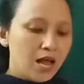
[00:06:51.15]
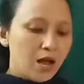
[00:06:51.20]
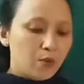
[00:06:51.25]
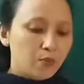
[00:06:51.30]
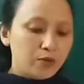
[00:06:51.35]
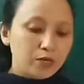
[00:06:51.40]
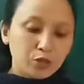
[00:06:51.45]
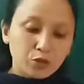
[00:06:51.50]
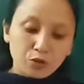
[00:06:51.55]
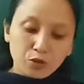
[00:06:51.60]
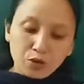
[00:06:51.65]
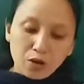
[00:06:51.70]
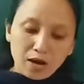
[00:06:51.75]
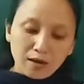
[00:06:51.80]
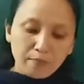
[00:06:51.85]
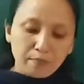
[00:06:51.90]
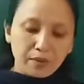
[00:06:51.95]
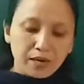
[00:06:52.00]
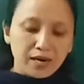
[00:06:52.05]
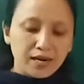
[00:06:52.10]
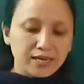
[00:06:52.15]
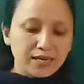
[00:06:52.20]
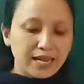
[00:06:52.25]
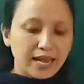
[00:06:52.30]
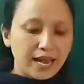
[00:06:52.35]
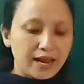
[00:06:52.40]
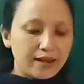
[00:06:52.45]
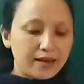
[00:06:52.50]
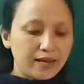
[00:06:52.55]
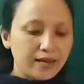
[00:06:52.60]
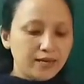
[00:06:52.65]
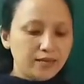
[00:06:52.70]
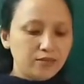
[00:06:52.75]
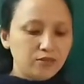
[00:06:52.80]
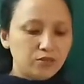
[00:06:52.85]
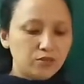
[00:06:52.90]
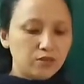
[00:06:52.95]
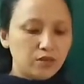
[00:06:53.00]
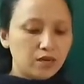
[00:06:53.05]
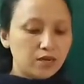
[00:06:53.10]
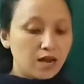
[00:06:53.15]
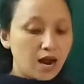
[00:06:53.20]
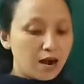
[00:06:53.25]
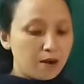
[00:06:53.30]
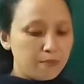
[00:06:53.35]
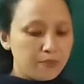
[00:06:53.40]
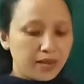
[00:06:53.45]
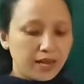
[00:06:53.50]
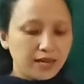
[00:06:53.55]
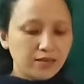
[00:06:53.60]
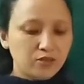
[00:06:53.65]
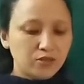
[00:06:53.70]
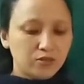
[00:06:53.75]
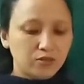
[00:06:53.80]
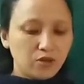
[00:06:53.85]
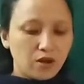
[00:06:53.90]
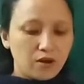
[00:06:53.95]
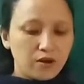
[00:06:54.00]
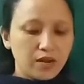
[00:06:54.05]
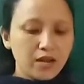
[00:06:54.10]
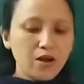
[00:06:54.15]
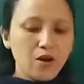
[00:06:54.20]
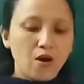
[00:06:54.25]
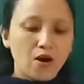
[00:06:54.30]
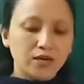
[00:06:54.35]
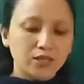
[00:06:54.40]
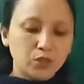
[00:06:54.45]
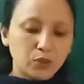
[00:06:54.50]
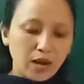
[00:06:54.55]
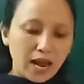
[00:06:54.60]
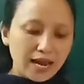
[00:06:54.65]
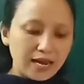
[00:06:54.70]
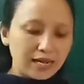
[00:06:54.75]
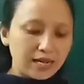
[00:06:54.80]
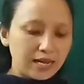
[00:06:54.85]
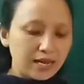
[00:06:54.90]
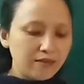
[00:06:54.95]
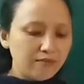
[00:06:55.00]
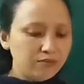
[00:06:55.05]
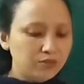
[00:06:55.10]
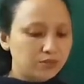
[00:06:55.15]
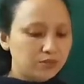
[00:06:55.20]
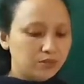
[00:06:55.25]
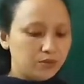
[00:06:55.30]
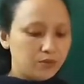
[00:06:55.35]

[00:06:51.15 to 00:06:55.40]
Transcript: We should not burn garbage or dry leaves,